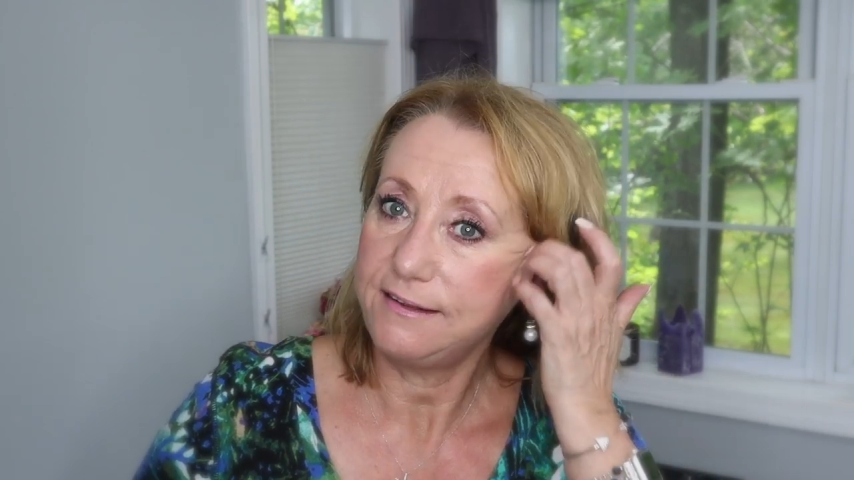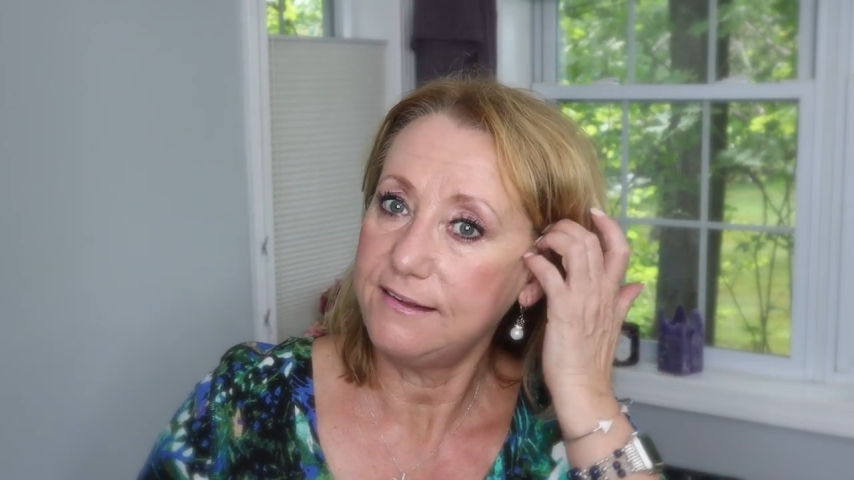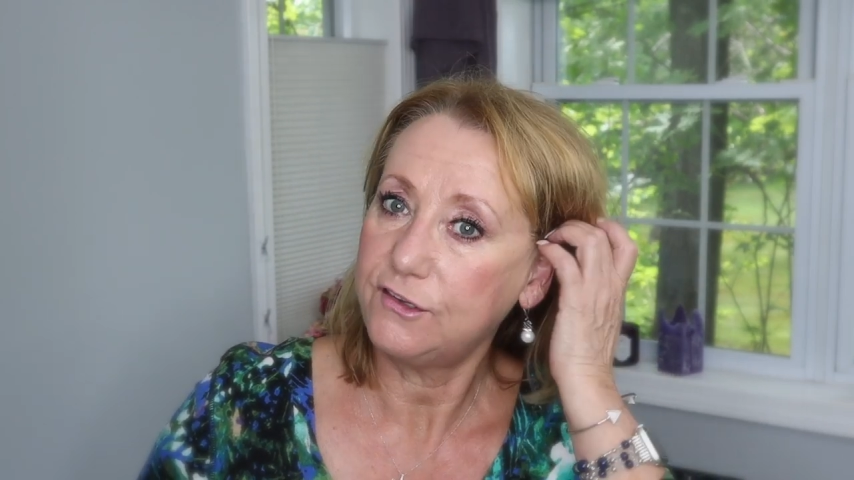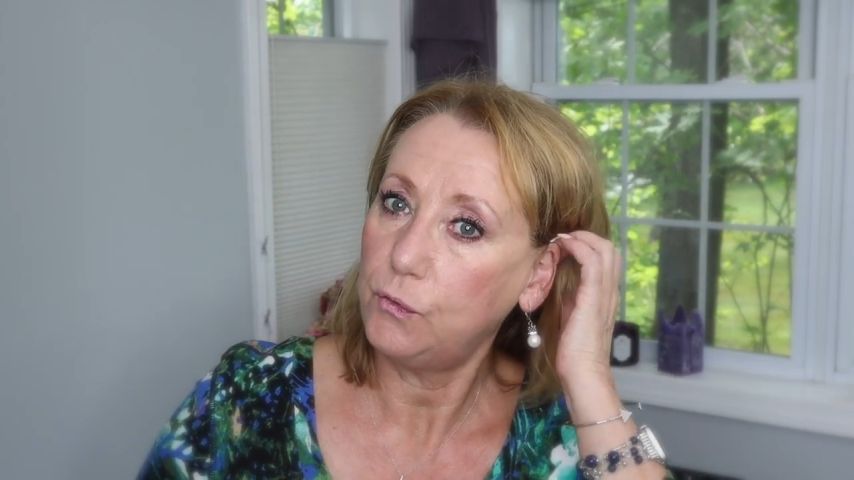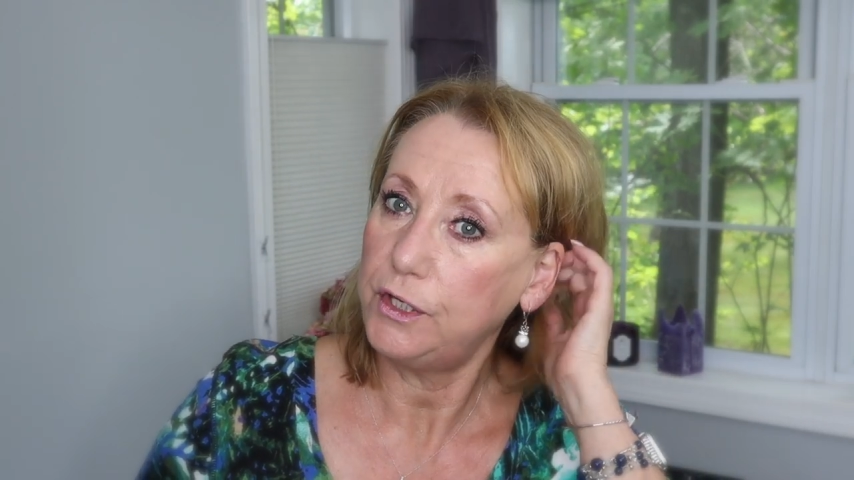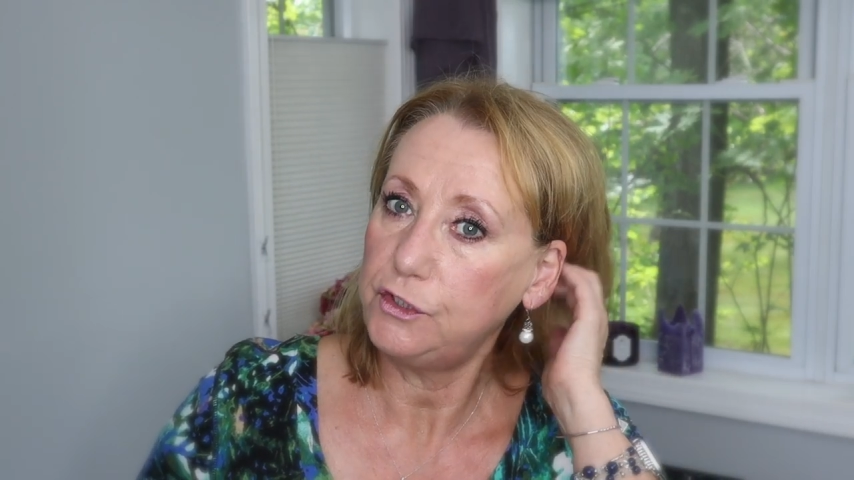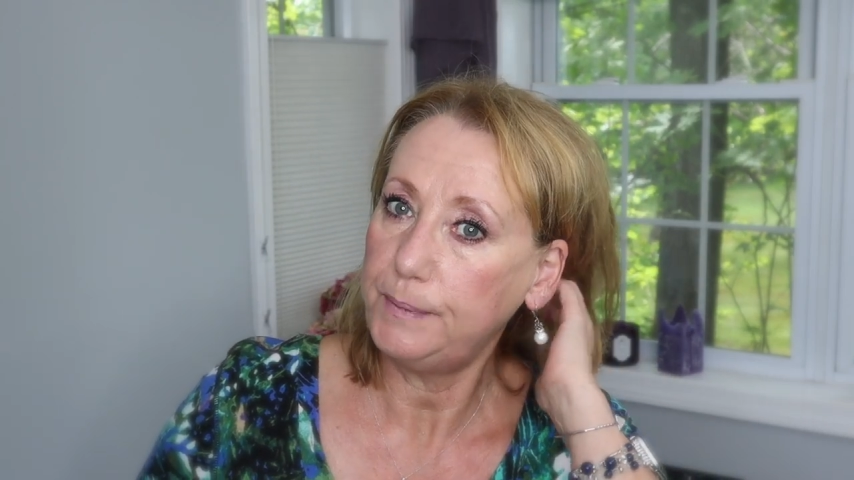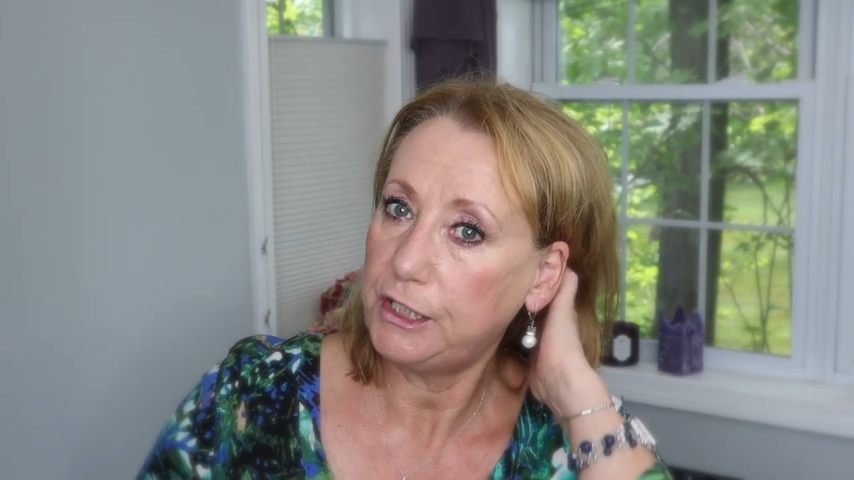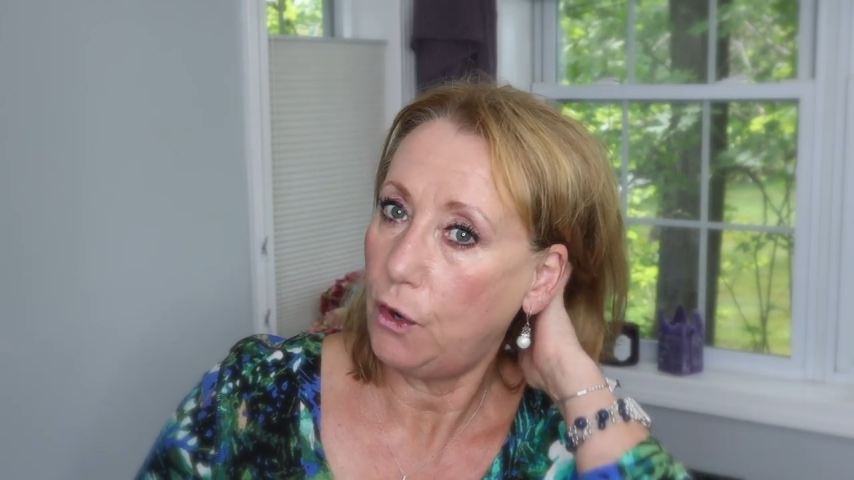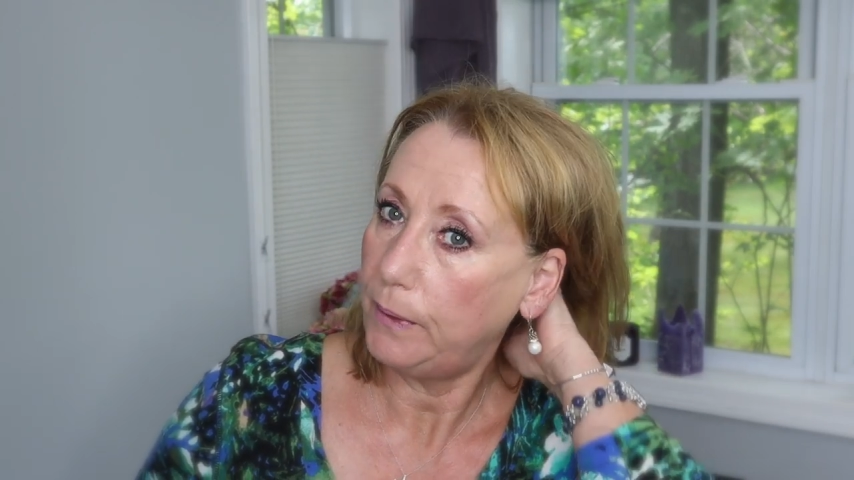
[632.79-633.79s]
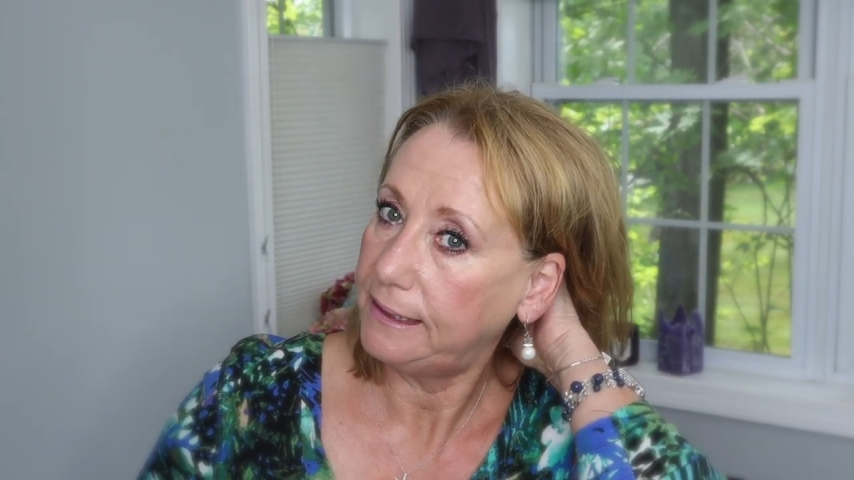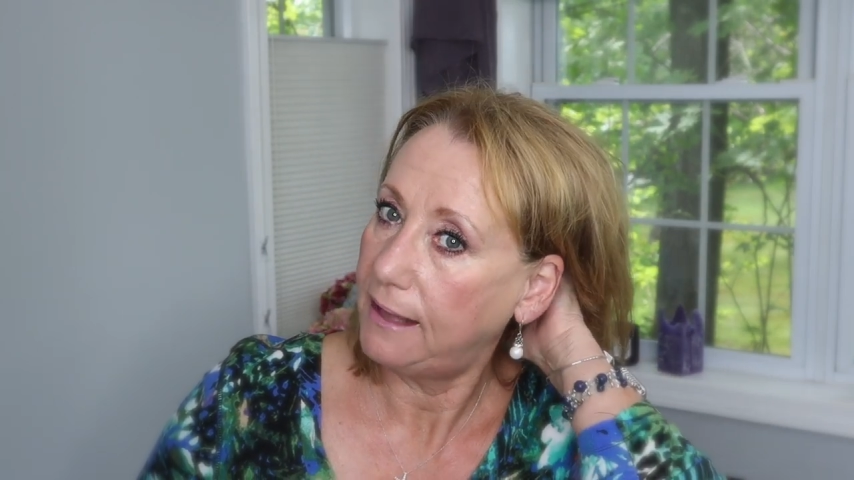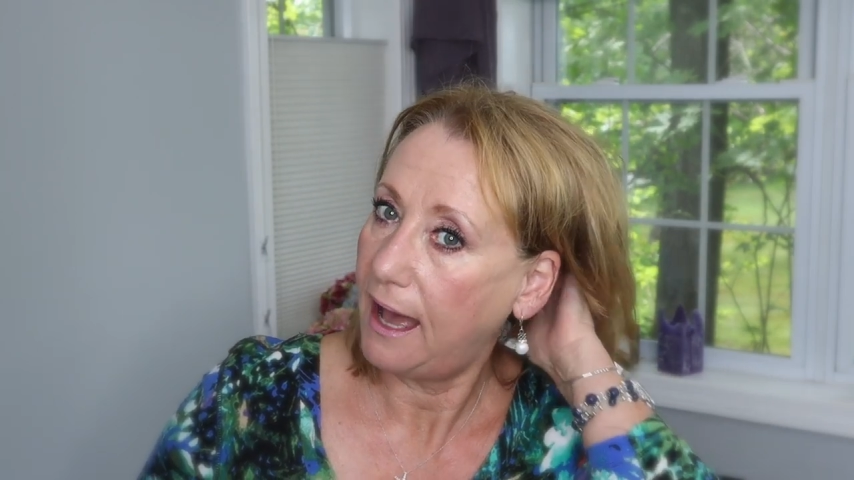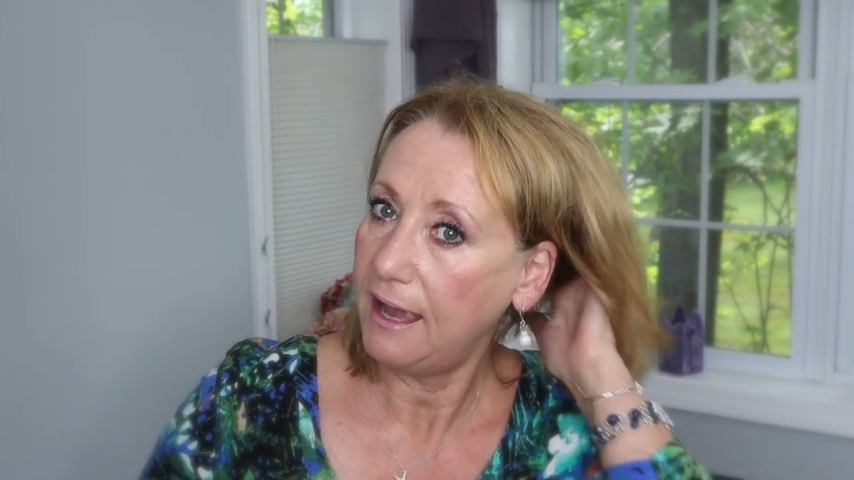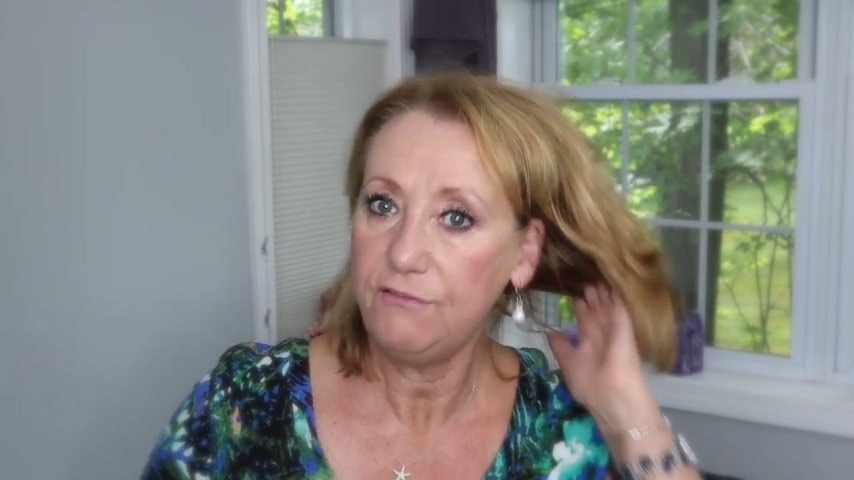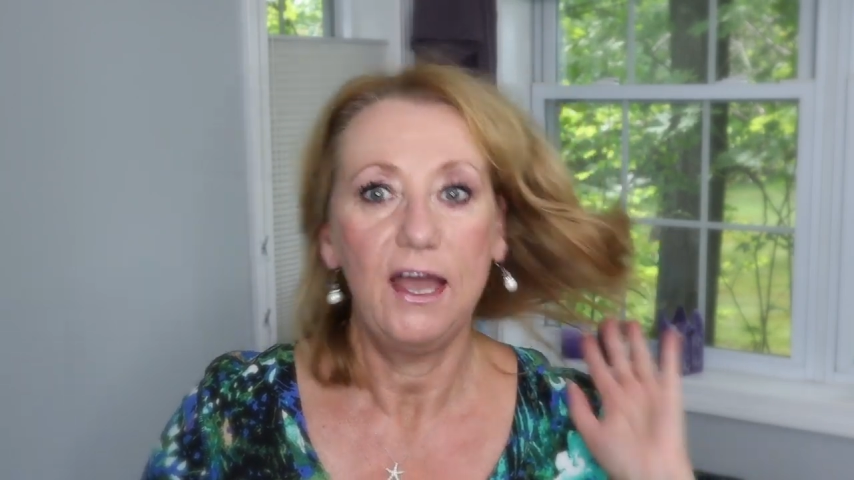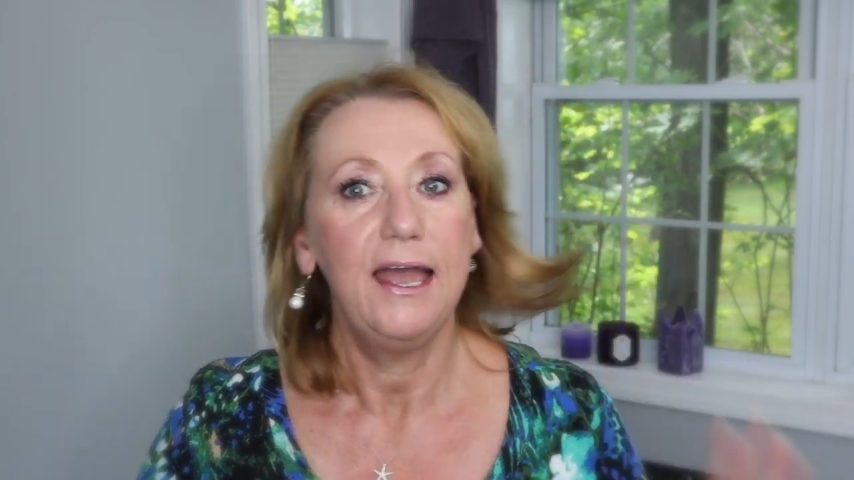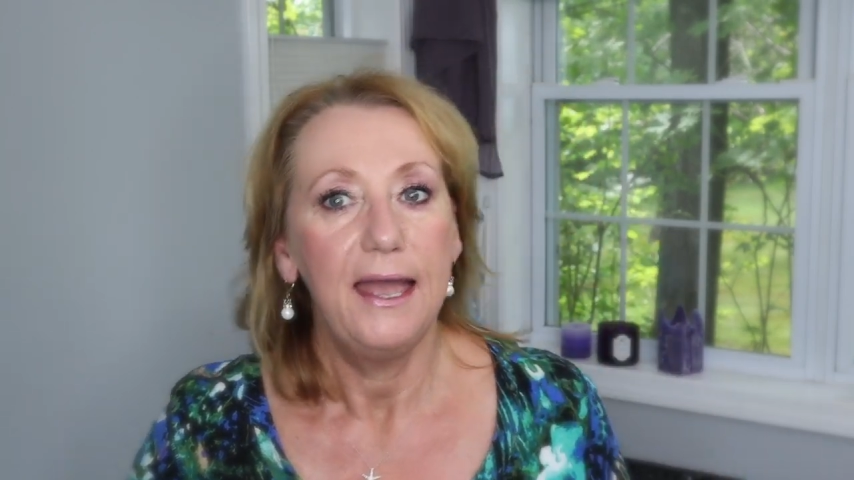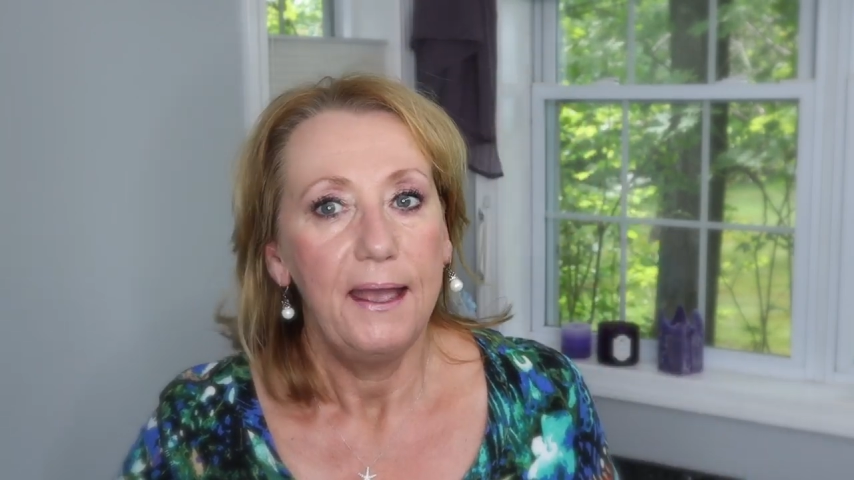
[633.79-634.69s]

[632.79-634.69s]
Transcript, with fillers: this is going to be going live,